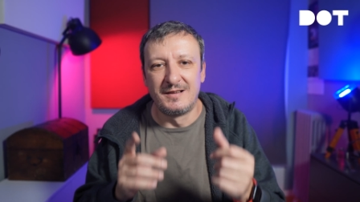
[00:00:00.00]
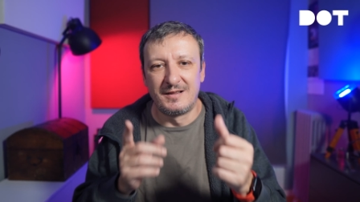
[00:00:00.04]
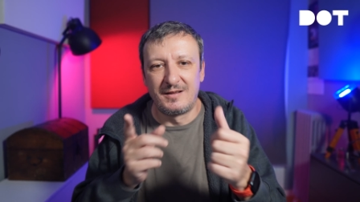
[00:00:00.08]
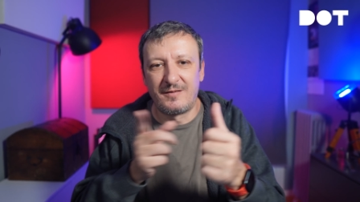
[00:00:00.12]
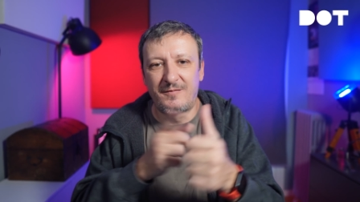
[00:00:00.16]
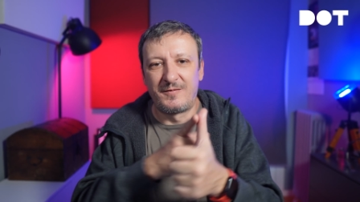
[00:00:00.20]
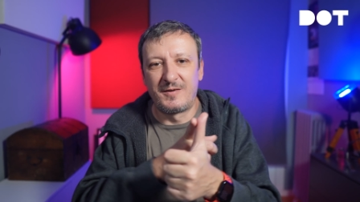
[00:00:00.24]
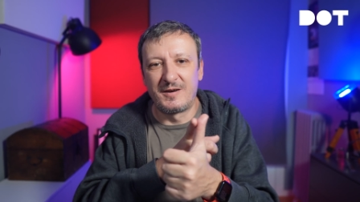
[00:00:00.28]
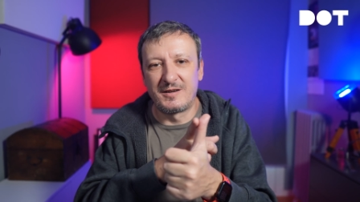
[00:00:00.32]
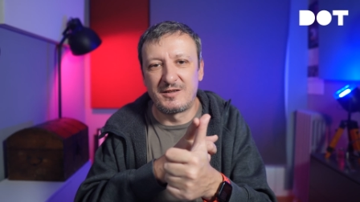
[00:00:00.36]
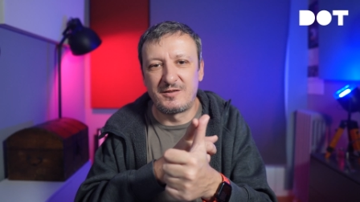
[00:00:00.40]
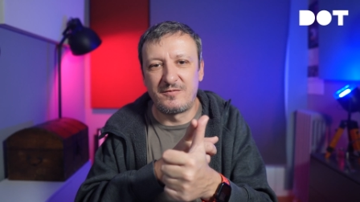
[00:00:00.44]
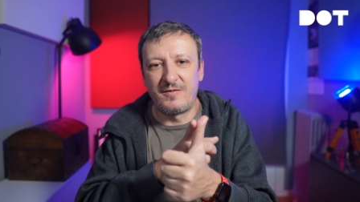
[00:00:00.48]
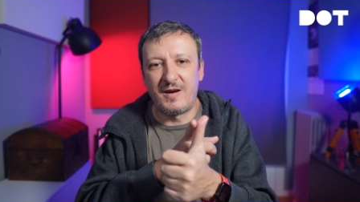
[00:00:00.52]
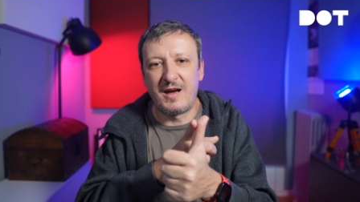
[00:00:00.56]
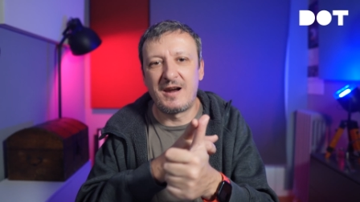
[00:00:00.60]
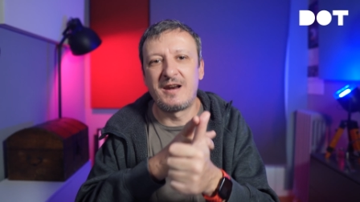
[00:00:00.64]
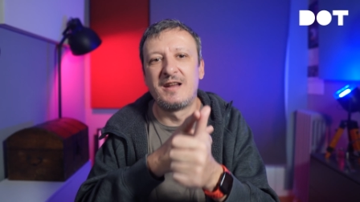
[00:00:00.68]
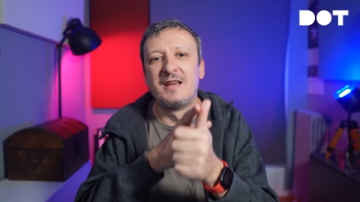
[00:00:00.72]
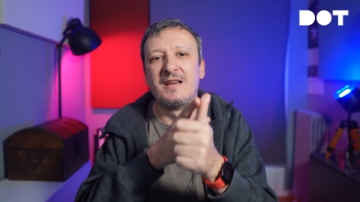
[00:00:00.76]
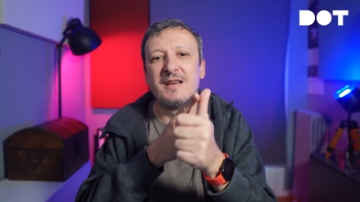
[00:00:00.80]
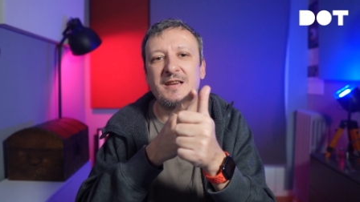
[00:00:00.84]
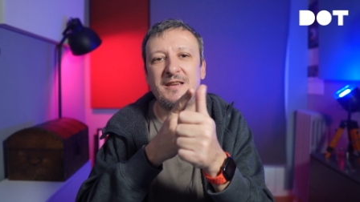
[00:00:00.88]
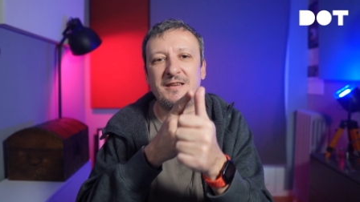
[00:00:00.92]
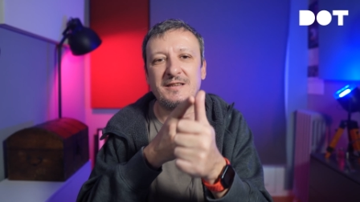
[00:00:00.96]
The first
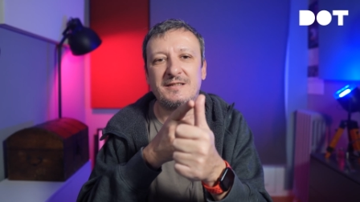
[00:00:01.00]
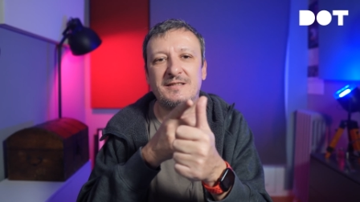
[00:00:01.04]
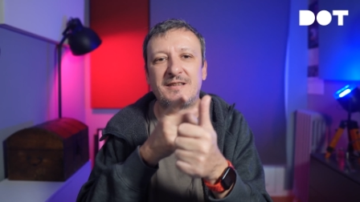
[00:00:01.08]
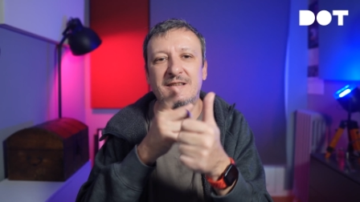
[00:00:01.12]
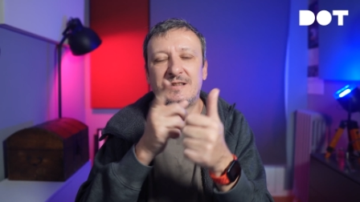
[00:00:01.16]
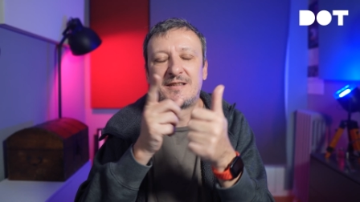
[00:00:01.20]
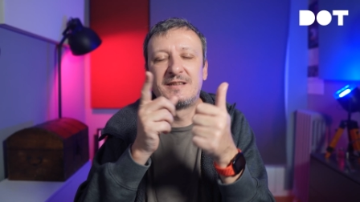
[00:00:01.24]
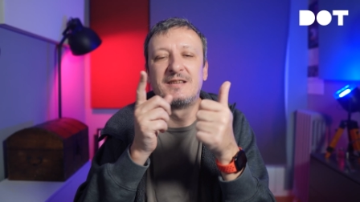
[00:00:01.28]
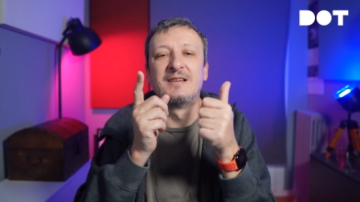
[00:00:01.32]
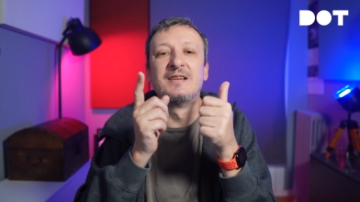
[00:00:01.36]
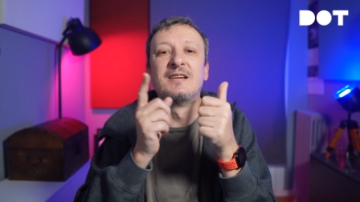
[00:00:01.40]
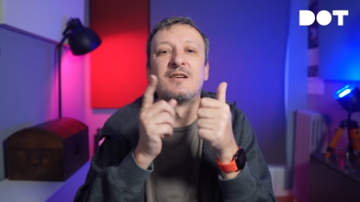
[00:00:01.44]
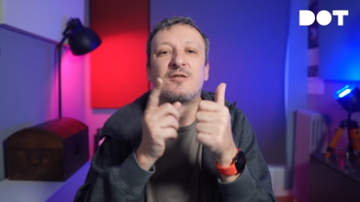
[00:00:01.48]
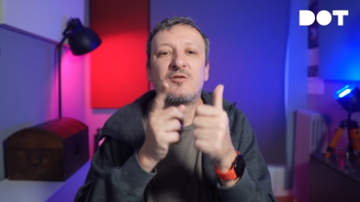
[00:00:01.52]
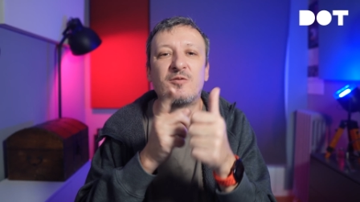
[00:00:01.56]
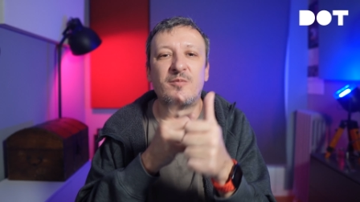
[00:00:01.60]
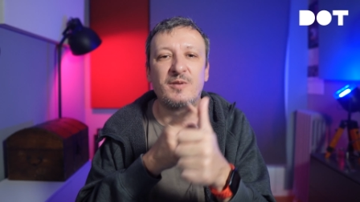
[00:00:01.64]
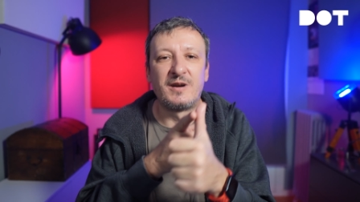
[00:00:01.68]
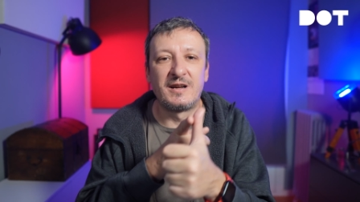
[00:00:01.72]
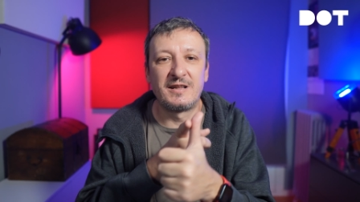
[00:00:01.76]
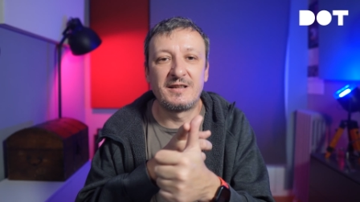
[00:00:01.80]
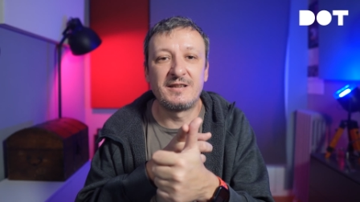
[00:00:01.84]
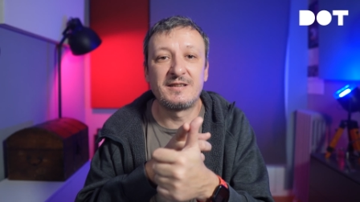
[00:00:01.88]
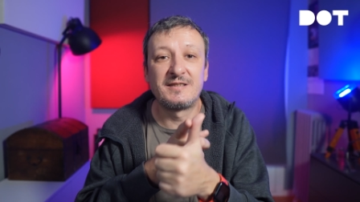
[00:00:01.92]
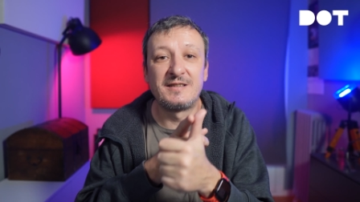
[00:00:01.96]
one is that
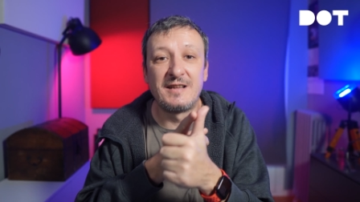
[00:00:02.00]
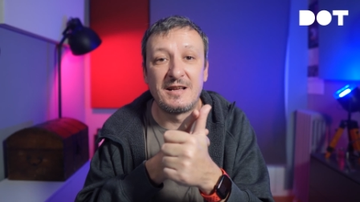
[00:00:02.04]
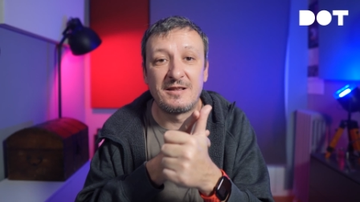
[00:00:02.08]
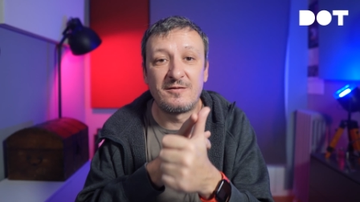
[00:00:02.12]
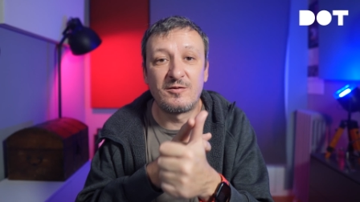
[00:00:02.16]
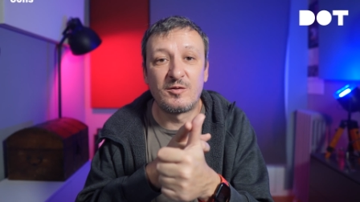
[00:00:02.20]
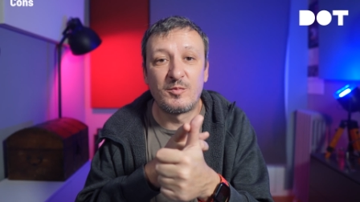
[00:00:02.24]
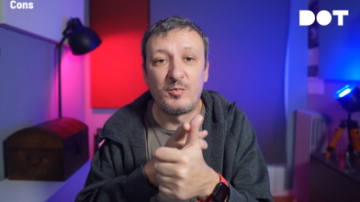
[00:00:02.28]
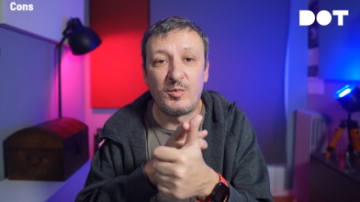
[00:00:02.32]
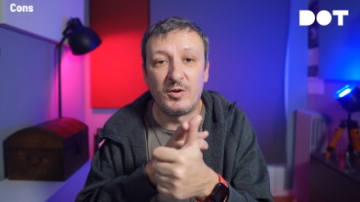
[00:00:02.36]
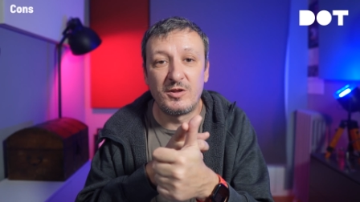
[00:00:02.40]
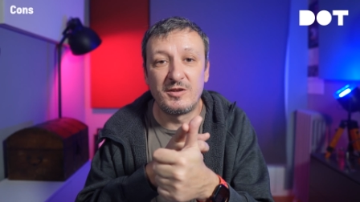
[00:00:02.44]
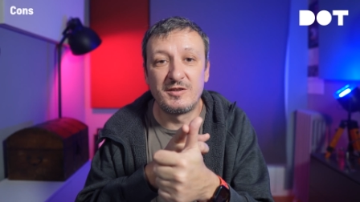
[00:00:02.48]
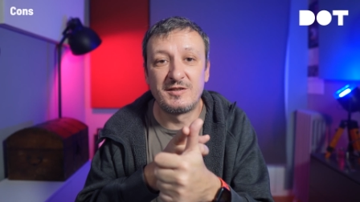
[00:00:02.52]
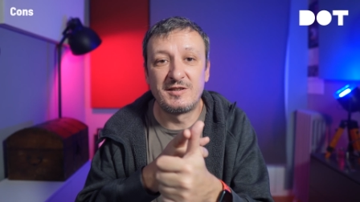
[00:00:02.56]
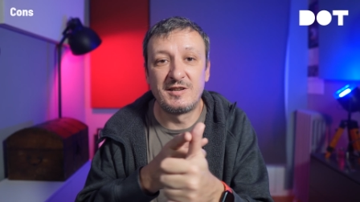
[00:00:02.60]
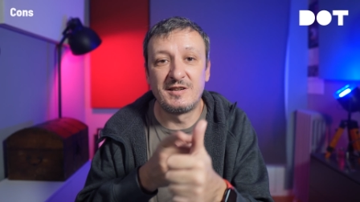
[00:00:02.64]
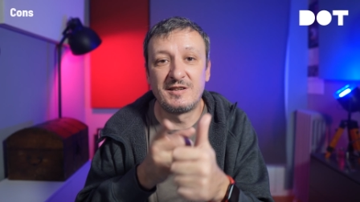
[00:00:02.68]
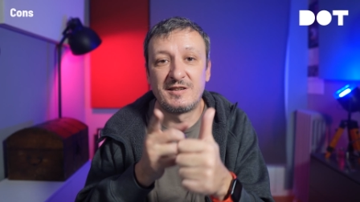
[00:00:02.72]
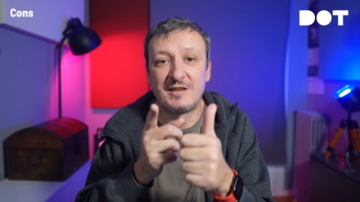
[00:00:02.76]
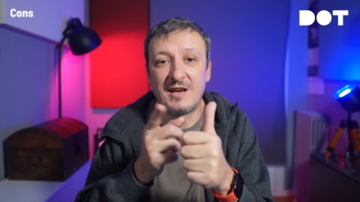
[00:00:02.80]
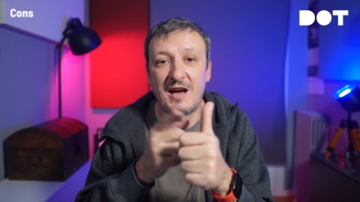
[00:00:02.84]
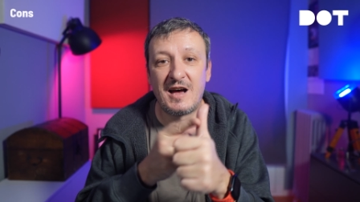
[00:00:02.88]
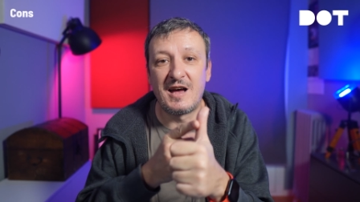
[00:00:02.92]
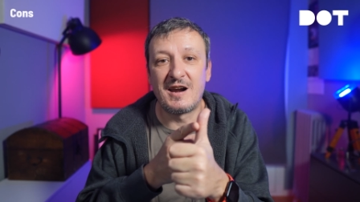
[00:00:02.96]
Kubernetes network policies